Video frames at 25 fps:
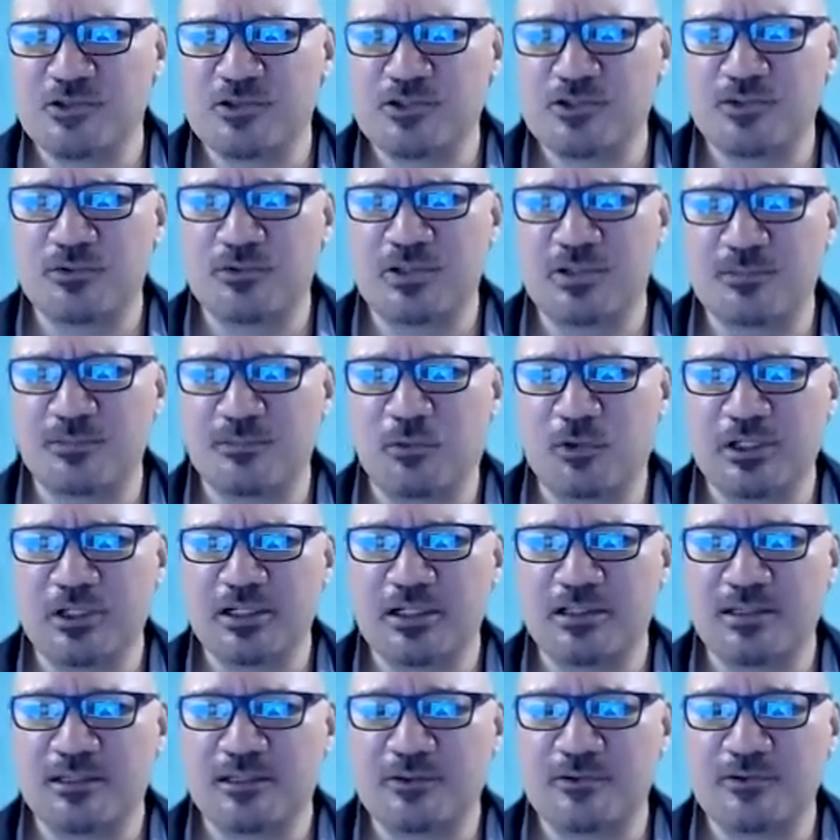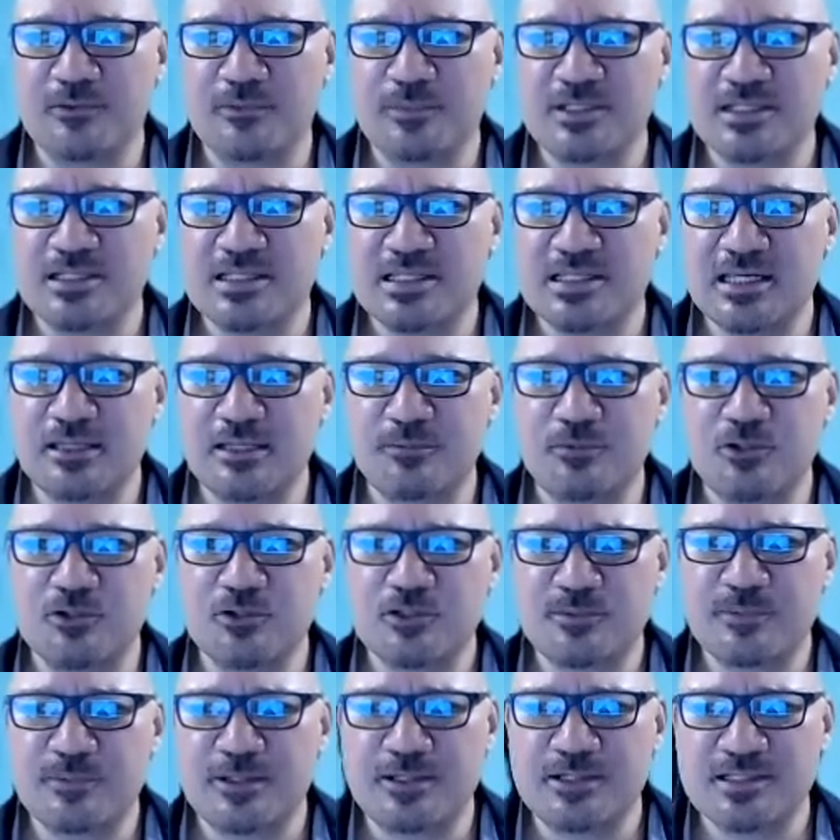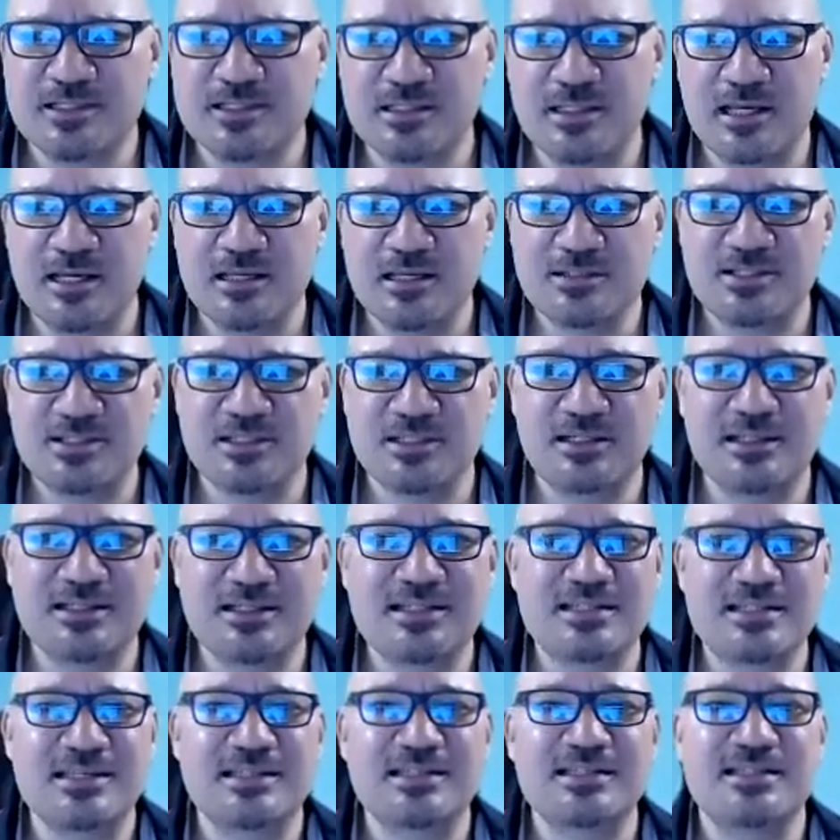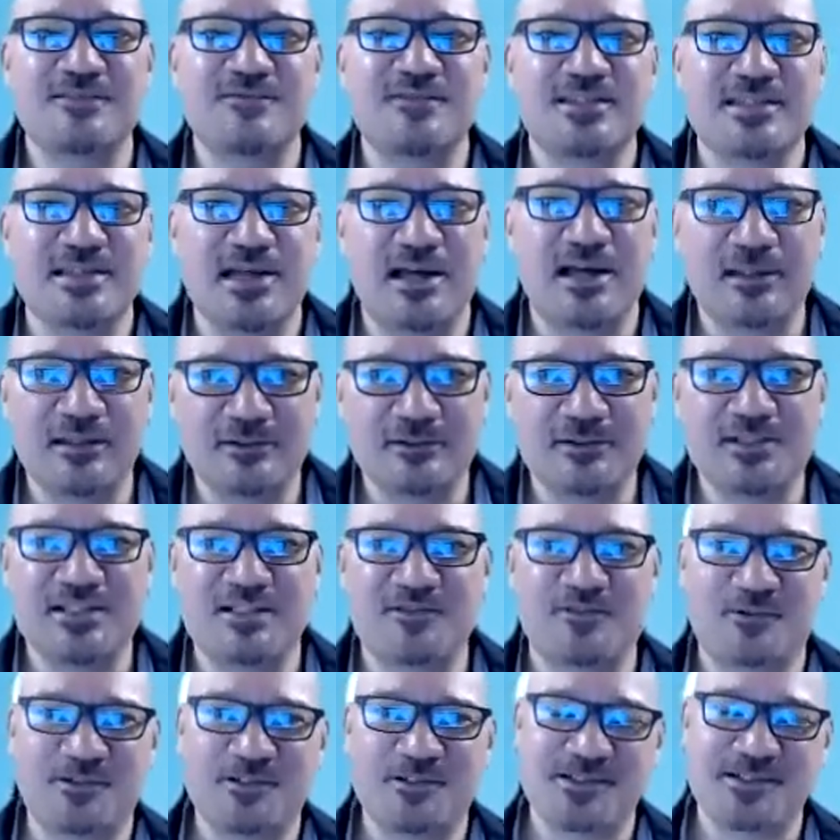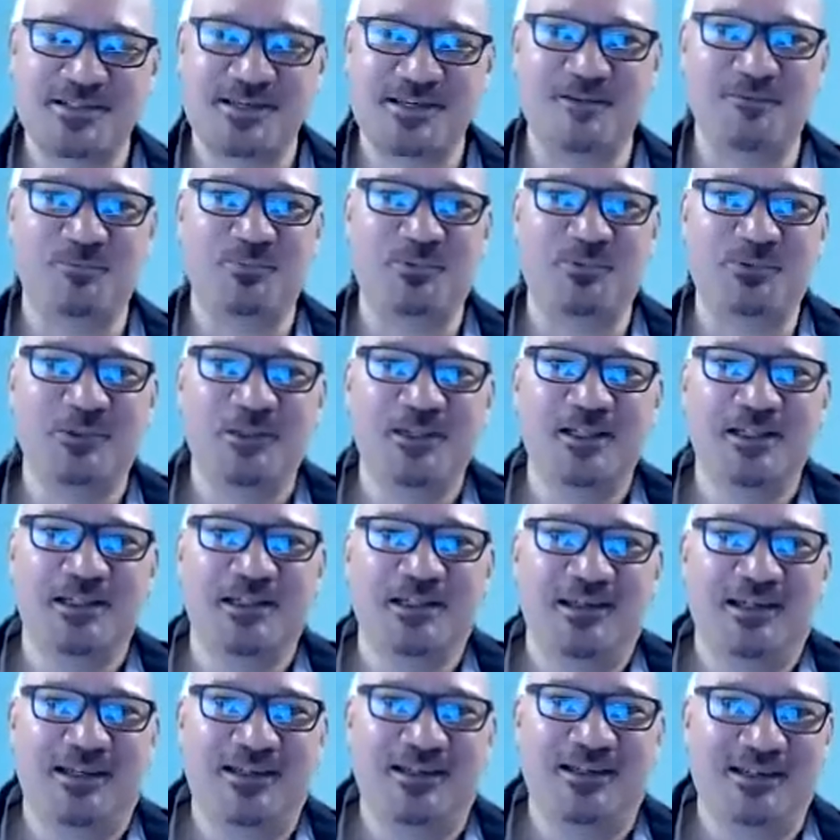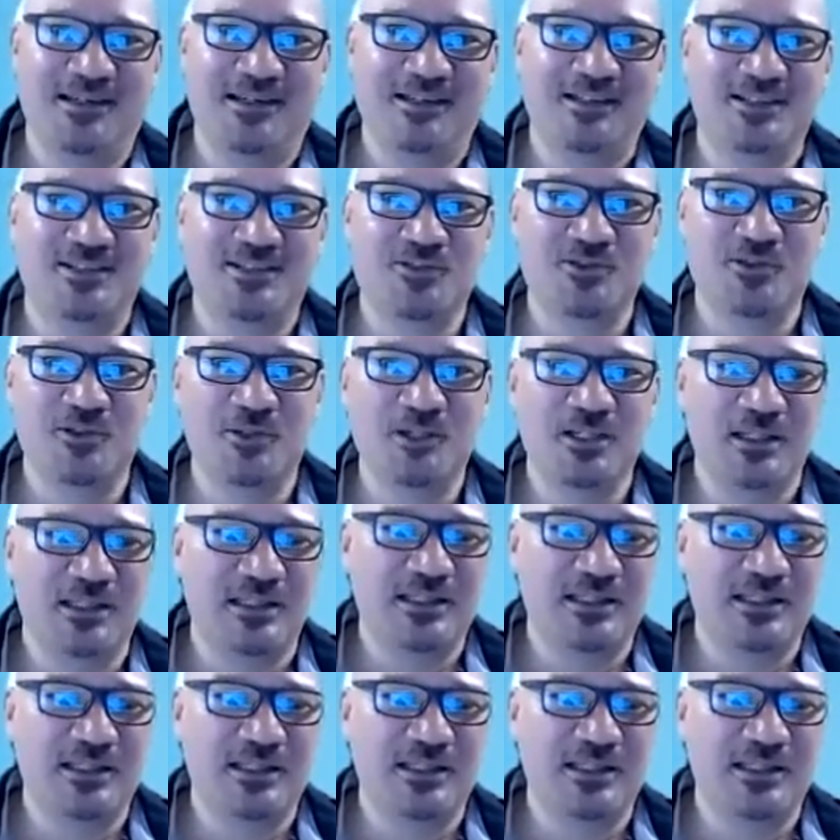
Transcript: to the money that could be saved just by slashing excessive salaries, for example. So